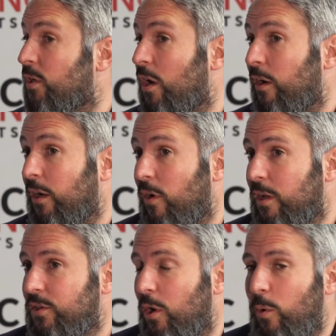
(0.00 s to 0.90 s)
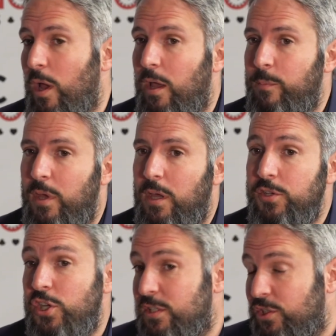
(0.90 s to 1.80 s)
learning, right? So
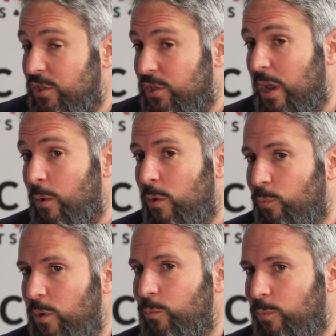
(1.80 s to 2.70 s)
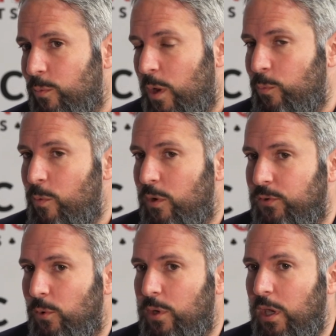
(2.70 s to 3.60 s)
just today when we were
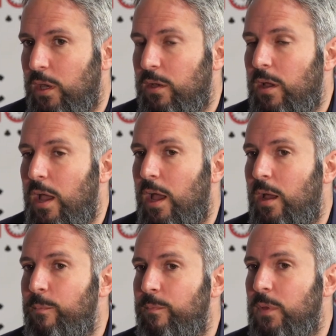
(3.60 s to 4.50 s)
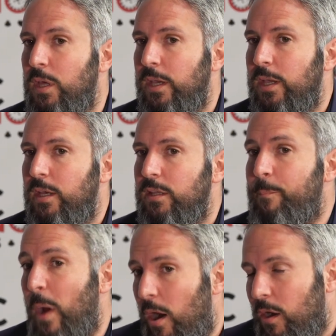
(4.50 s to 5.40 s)
talking, the
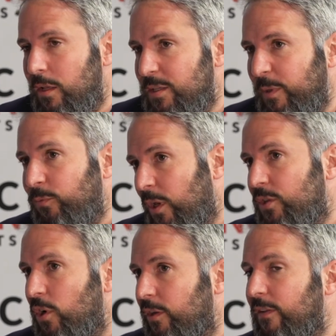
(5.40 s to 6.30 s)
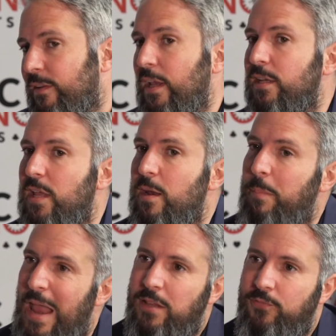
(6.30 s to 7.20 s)
parallels between certain things that a
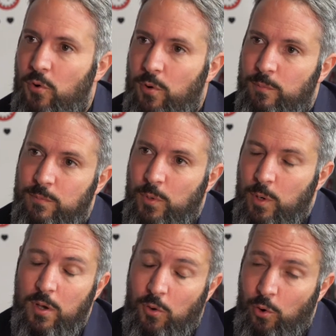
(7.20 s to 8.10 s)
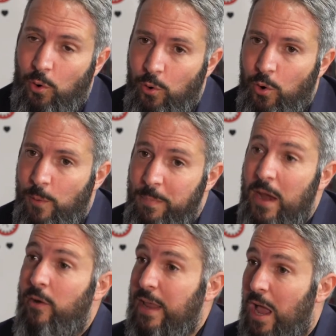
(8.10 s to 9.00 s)
platform or
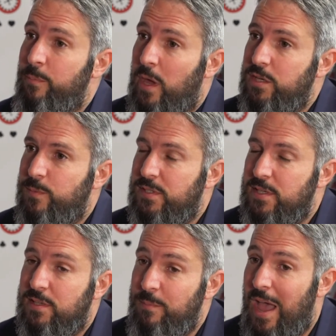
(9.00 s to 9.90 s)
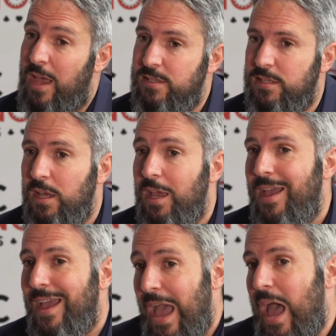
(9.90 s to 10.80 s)
player account management system has,
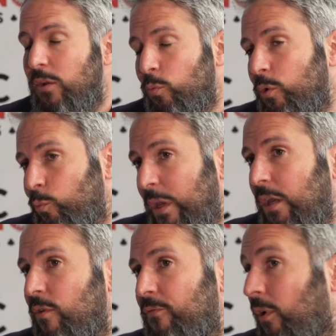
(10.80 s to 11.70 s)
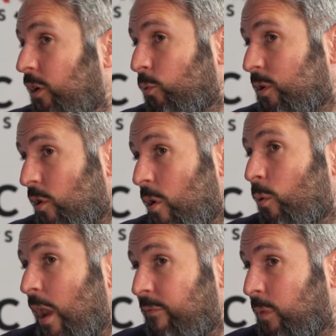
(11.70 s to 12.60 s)
and what we refer to as our
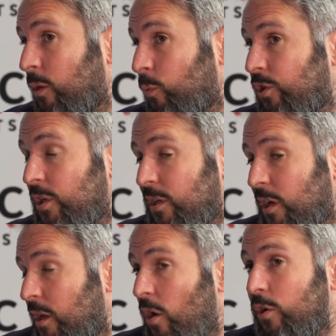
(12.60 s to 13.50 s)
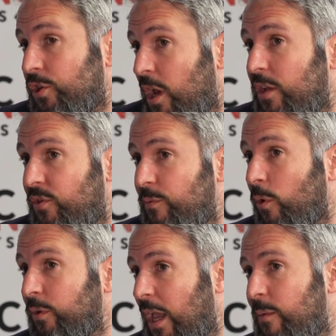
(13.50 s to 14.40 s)
own Live, which is an RGS,
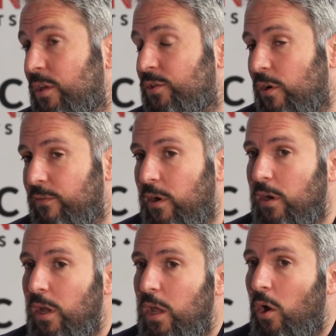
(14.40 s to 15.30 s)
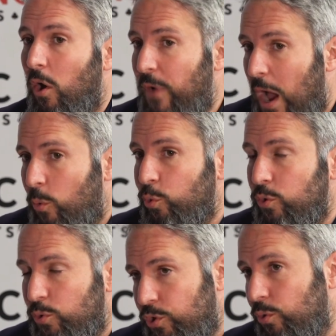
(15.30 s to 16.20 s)
remote gaming server, of how
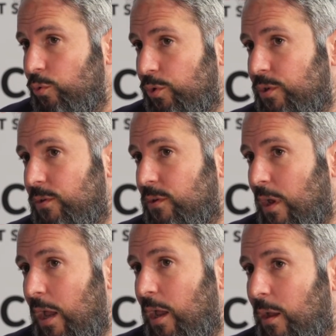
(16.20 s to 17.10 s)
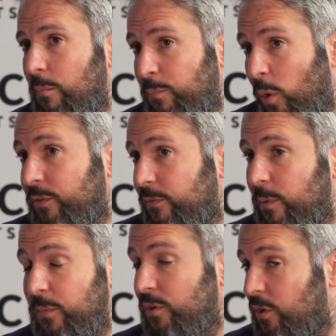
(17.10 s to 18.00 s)
you choose both of
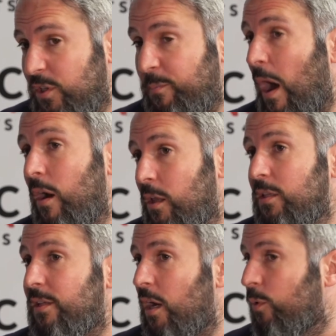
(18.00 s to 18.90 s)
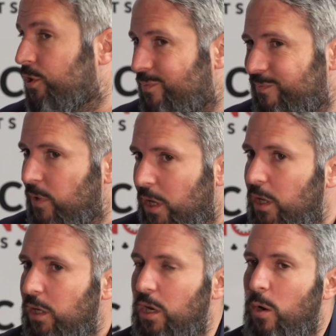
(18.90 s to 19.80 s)
them. There's parallels there which,
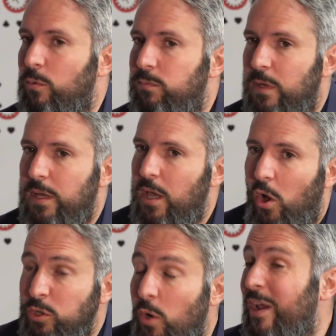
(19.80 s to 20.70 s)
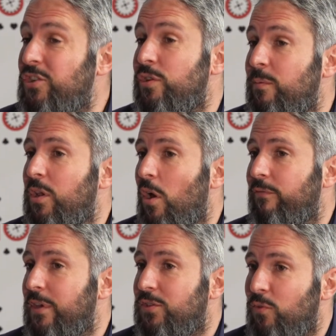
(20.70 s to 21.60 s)
you know, although extremely
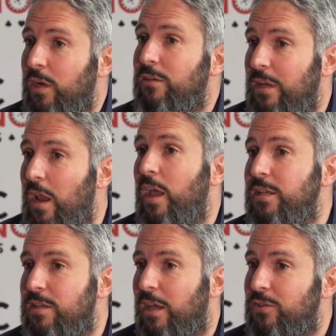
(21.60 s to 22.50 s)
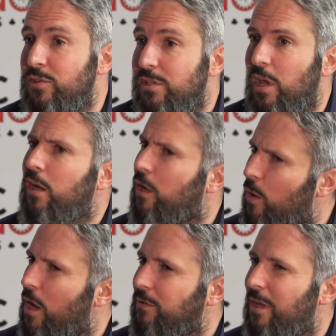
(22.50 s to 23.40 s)
obvious, right? In hindsight, you just kind of go,
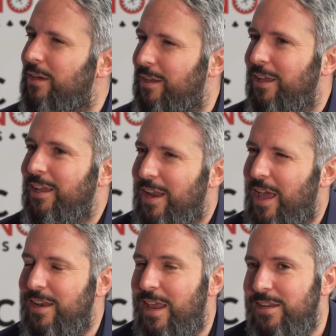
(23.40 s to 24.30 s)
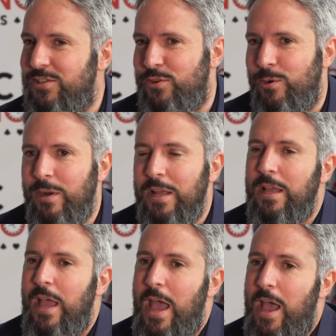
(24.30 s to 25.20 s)
oh, yeah, that is true.
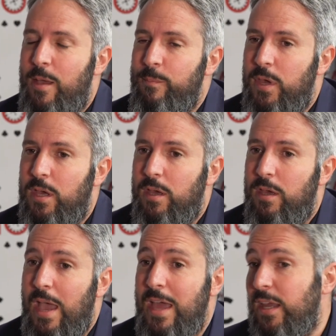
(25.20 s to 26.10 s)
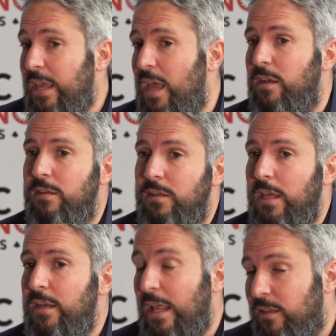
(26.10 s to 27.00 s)
And again,
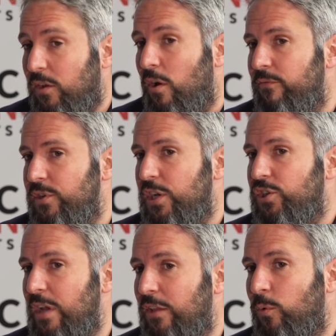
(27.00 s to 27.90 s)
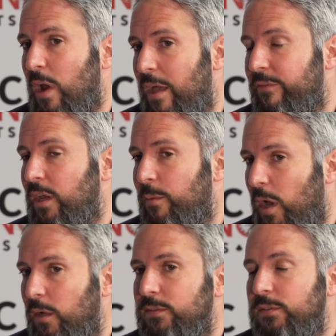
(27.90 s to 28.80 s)
that the conversation that we're having about